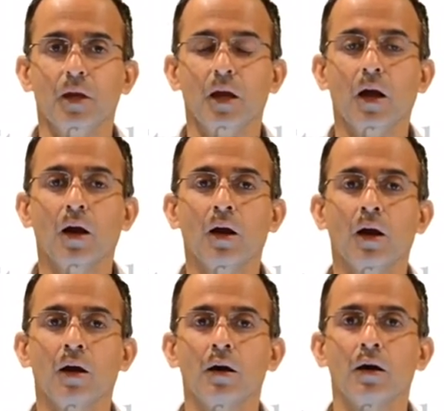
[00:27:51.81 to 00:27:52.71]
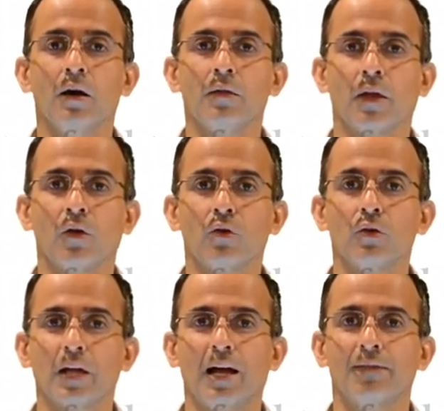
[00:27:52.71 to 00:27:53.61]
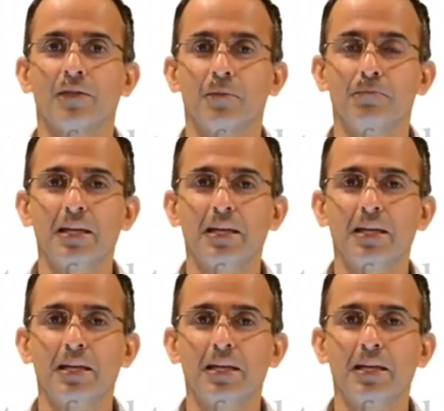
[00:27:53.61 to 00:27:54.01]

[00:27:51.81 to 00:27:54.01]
are, they're not called alpha and